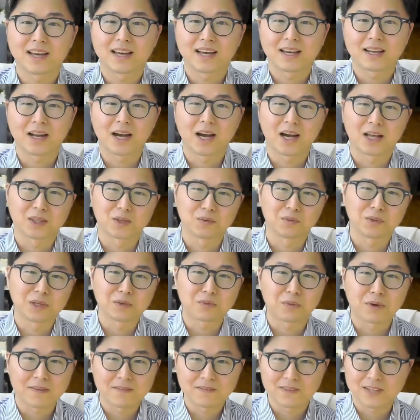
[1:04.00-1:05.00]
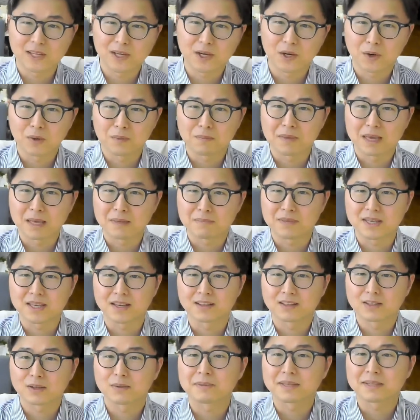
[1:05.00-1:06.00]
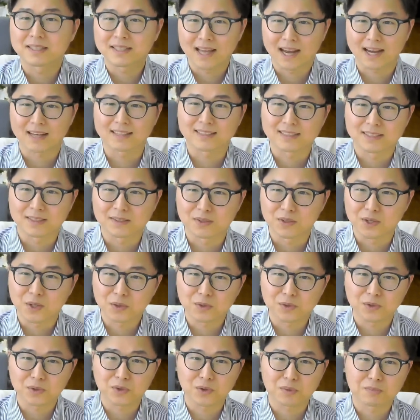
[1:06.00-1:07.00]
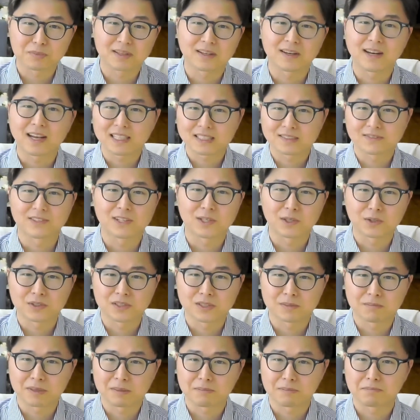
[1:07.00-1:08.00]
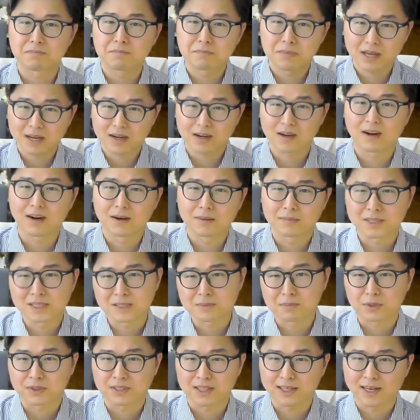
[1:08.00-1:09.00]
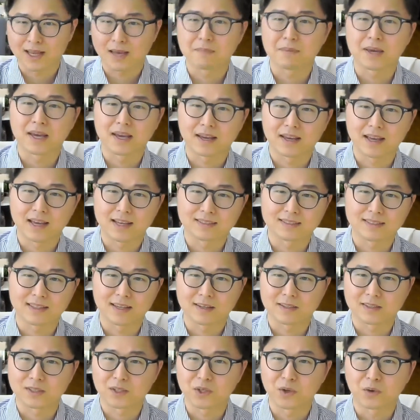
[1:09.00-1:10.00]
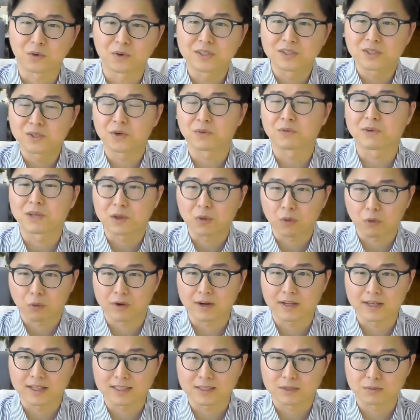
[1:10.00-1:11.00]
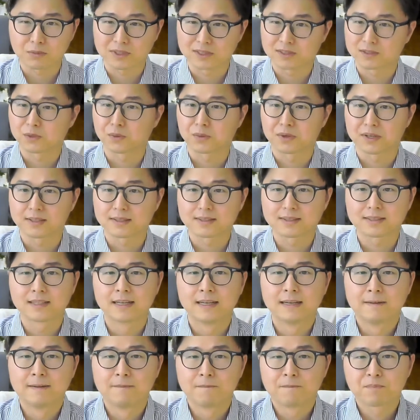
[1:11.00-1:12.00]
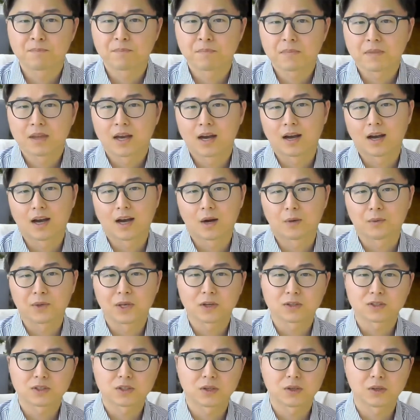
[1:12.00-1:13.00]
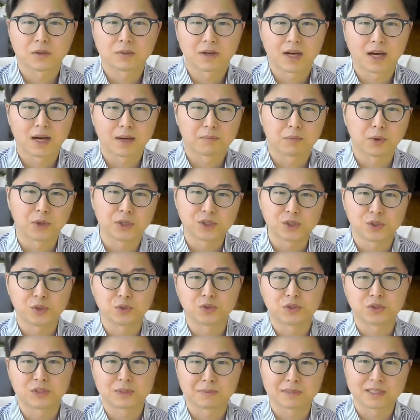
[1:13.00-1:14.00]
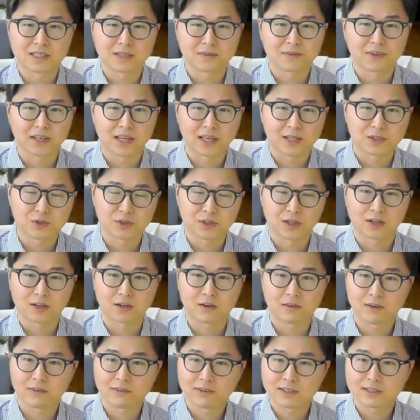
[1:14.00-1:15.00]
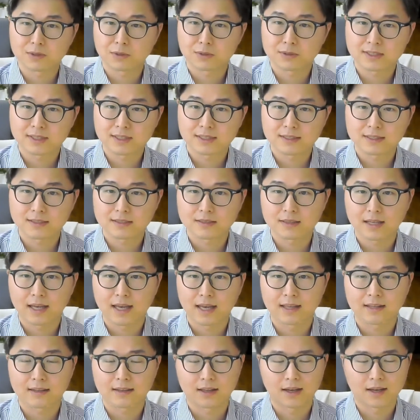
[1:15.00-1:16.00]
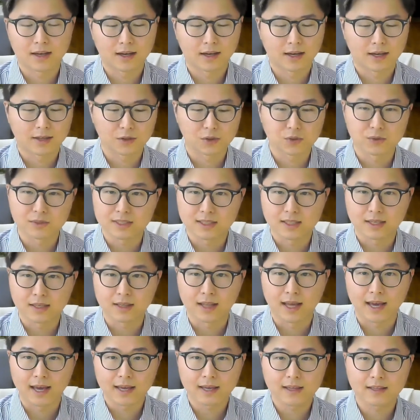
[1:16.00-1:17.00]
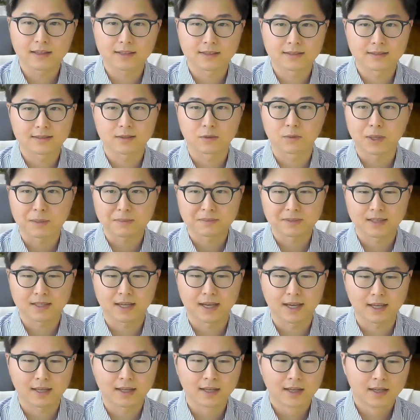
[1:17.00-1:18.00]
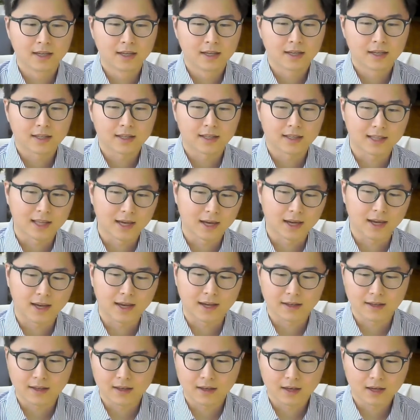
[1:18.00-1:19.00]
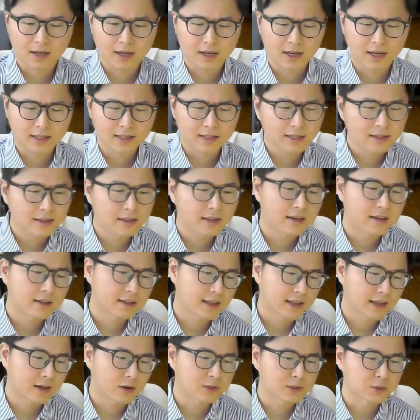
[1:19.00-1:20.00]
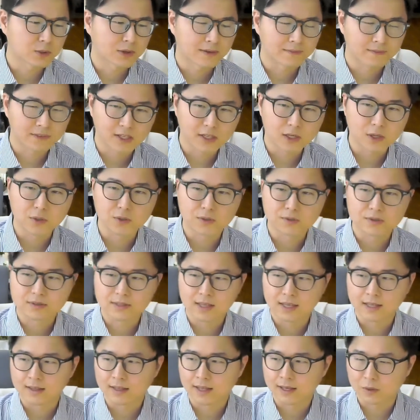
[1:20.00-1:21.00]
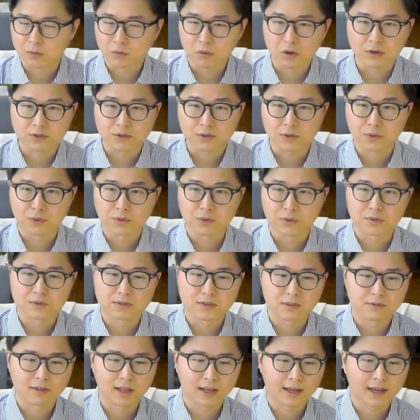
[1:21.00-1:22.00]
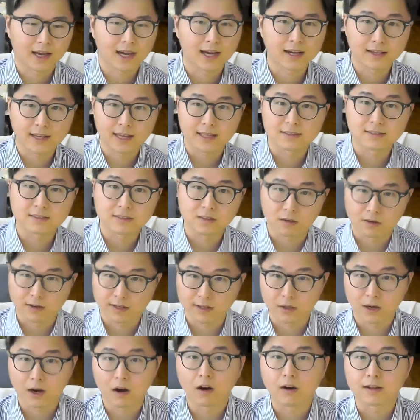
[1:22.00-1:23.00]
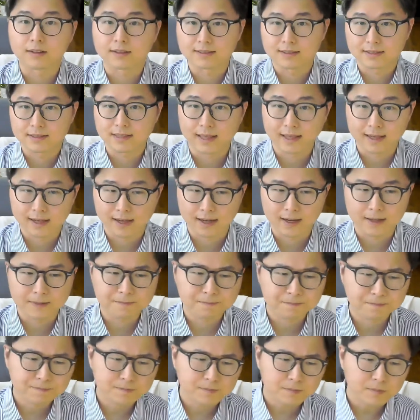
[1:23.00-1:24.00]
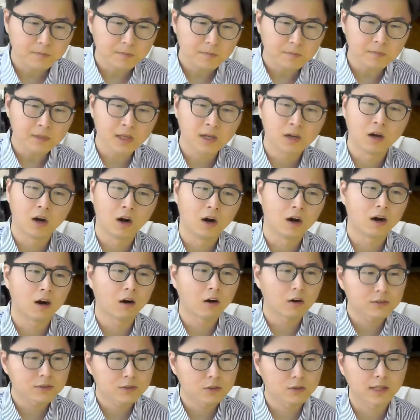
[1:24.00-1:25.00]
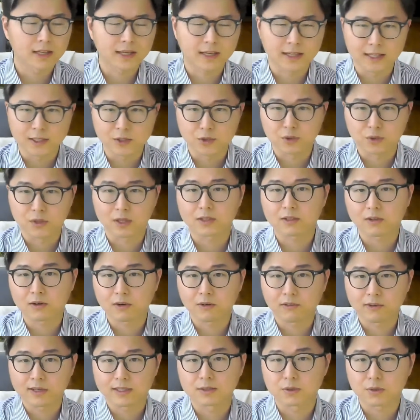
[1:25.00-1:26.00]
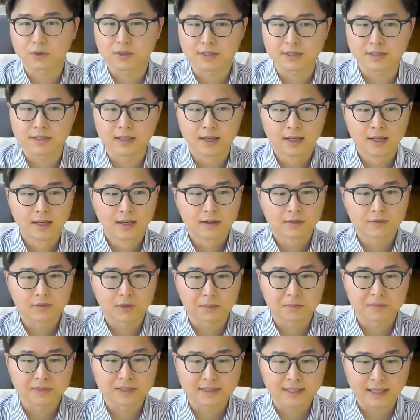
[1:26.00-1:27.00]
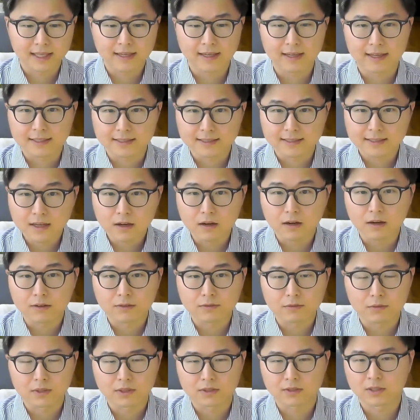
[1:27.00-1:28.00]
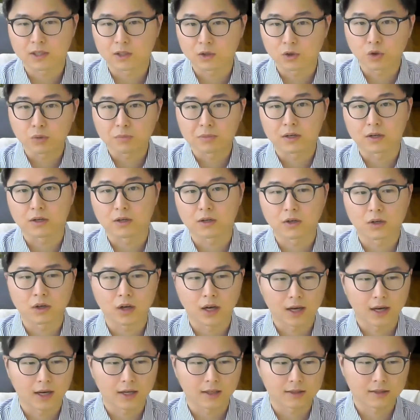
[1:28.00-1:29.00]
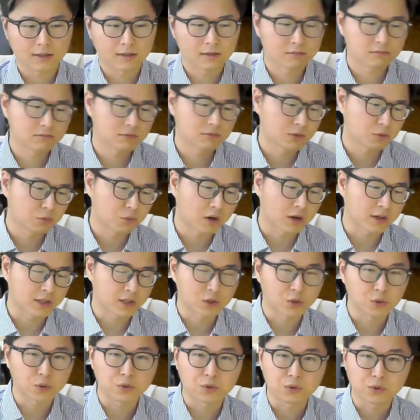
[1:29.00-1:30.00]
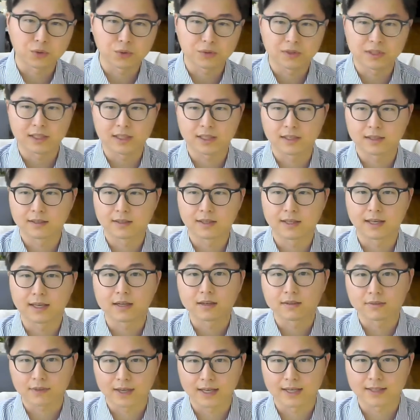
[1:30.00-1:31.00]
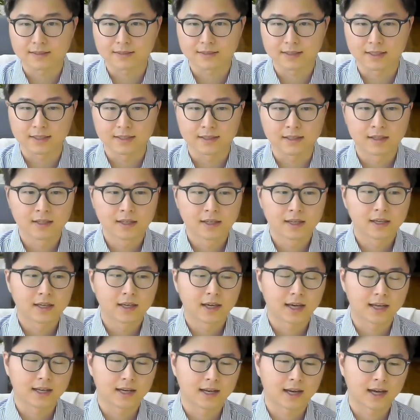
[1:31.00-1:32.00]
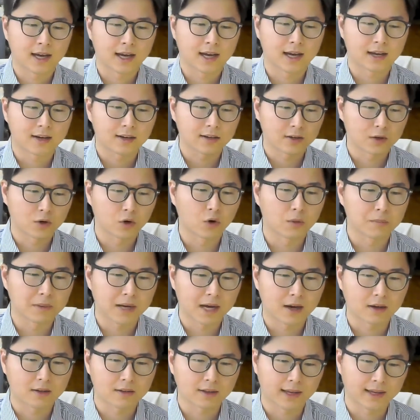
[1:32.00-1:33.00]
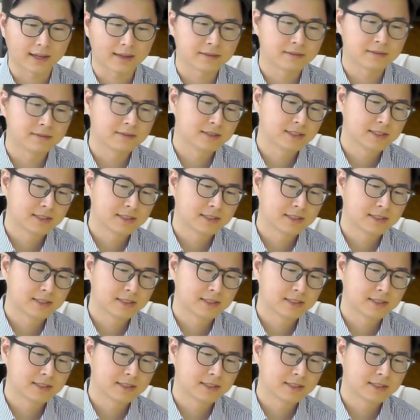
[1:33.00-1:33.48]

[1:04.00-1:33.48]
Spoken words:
that. The week one video may be a little bit taxing to go through, but the next video should be better, much more dynamic, as they are the original recordings with students. We also point you to specific introductory resources at UCLA. There's a website that I think that they also have videos and like walkthroughs of like how to get started on Stata. Also like an introductory resource from Stata itself, Chuck Huber walking you through the interface and how to go about like